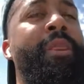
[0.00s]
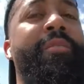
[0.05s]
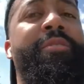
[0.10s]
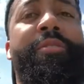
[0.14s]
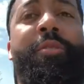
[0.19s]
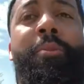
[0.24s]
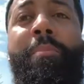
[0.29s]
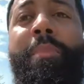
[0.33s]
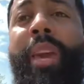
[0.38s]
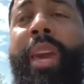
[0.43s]

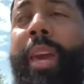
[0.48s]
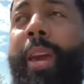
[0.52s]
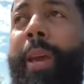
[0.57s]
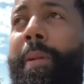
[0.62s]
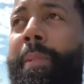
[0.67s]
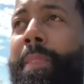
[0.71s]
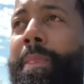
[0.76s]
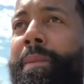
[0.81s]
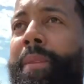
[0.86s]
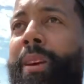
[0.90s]
For
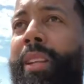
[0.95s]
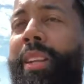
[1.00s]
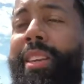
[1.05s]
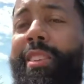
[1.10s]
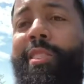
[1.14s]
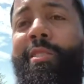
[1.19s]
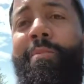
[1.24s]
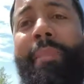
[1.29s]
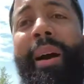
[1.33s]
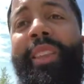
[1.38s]
me,
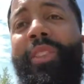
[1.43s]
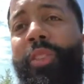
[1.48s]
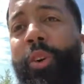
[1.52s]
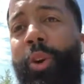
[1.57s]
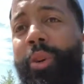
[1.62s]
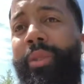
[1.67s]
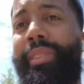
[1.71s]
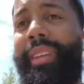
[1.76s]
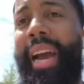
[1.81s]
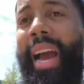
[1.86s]
this is my
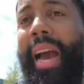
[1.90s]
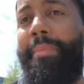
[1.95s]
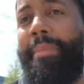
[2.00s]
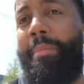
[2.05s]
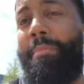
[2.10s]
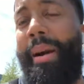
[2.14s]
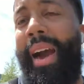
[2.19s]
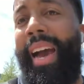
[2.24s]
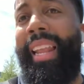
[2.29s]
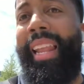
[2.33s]
3rd time
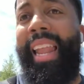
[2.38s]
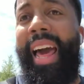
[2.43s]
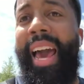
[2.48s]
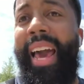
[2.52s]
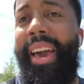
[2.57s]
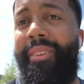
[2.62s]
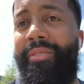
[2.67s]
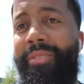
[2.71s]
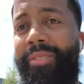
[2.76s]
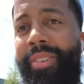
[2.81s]
in my
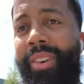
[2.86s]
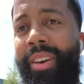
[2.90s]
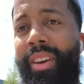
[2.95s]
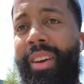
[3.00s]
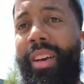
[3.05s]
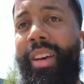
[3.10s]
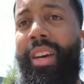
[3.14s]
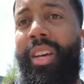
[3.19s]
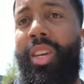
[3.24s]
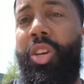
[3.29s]
life
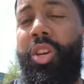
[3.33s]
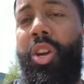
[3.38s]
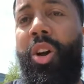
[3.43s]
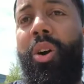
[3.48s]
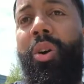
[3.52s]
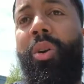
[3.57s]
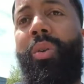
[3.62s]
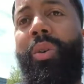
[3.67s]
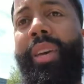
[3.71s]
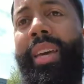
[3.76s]

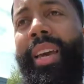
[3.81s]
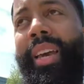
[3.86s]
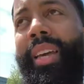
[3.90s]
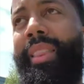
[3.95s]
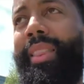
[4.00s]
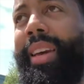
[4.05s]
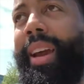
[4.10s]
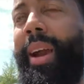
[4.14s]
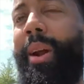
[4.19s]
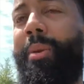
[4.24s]

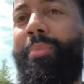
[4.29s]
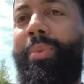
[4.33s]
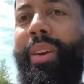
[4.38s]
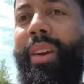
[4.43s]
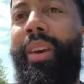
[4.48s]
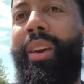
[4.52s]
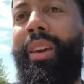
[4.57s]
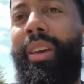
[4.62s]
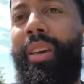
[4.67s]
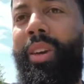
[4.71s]
getting
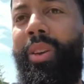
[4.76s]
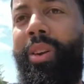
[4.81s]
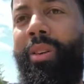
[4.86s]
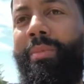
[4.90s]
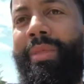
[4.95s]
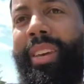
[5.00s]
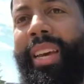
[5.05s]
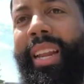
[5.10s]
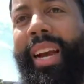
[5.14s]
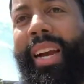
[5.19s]
therapy. You know what
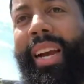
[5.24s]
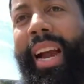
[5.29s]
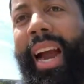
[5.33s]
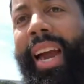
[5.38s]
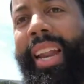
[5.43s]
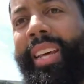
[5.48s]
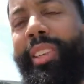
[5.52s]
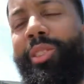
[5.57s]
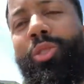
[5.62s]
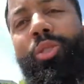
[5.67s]
I'm saying? I
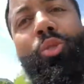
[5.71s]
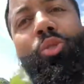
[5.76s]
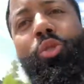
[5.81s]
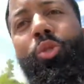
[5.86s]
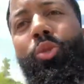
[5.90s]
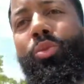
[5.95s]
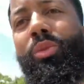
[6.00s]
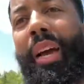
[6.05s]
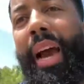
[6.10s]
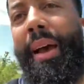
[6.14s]
got it
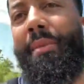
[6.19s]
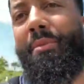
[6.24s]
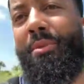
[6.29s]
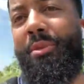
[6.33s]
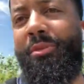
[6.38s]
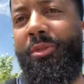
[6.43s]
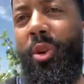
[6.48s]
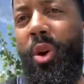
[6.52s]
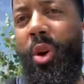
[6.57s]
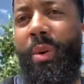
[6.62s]
2 times
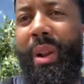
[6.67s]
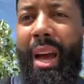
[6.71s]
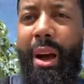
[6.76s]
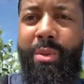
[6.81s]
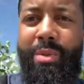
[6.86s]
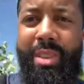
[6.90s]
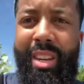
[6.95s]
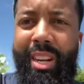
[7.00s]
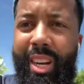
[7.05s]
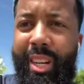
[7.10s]
before when
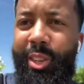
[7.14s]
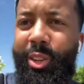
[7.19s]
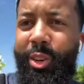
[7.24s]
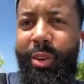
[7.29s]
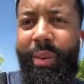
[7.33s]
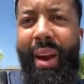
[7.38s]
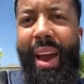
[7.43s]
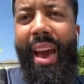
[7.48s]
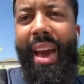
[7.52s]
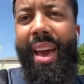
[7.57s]
I was in
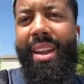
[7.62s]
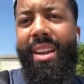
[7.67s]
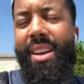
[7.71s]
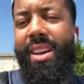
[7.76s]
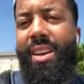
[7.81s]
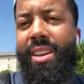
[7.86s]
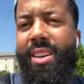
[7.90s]
undergrad,